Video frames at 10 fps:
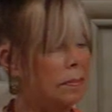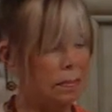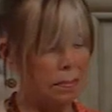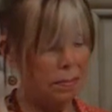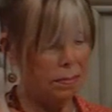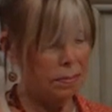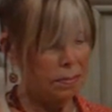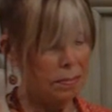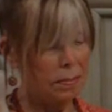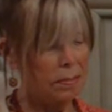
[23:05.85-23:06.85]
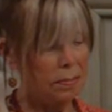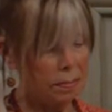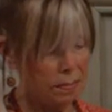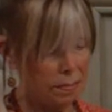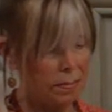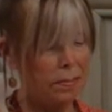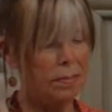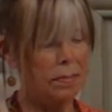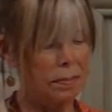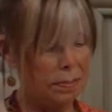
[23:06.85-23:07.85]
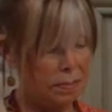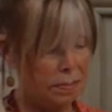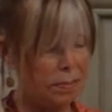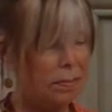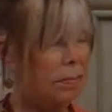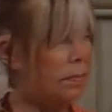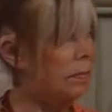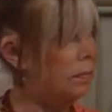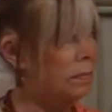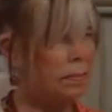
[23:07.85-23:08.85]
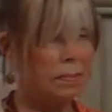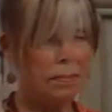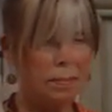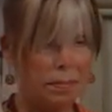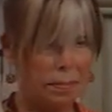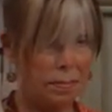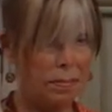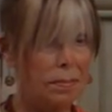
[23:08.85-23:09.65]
(not speaking)